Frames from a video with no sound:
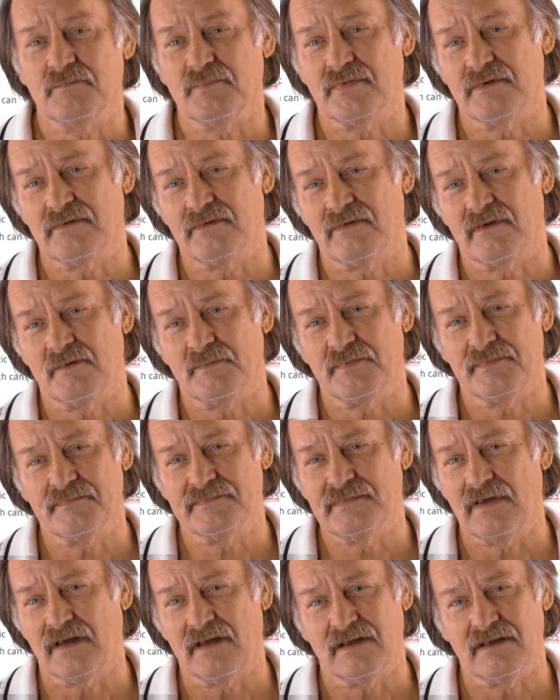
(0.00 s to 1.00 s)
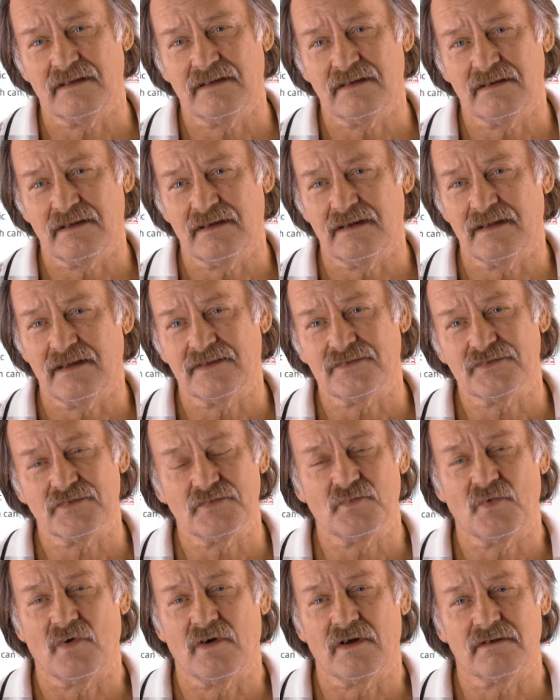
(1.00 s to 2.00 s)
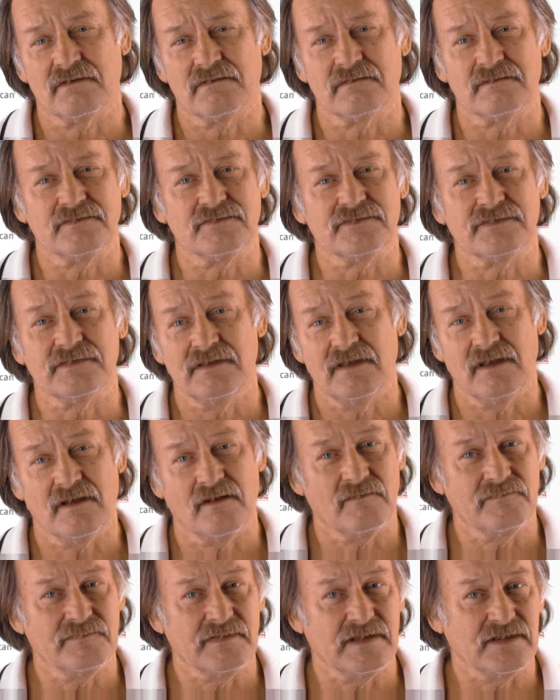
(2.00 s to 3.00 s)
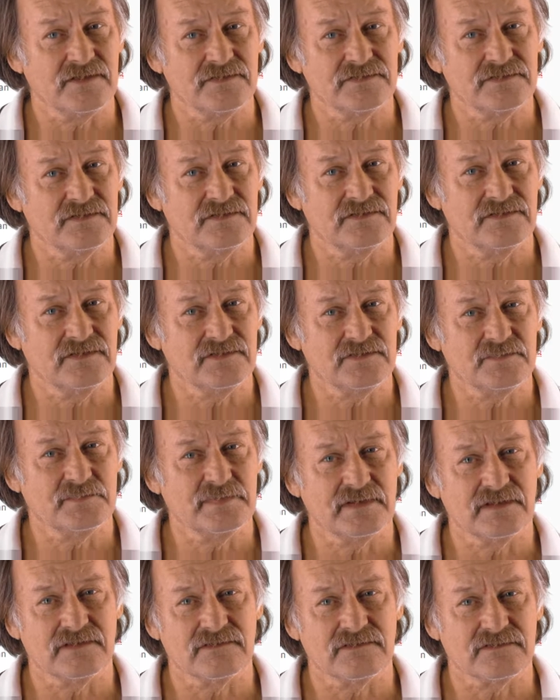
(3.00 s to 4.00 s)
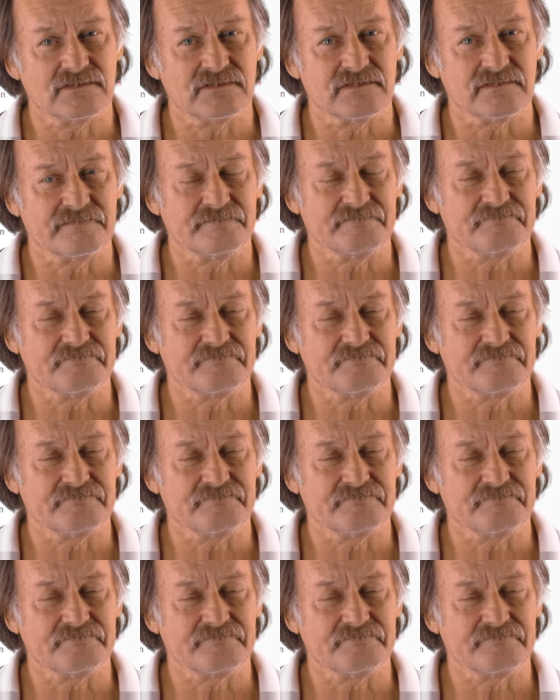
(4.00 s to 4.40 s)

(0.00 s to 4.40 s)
put a drop of dye in a glass of water and see how fast it dissipates.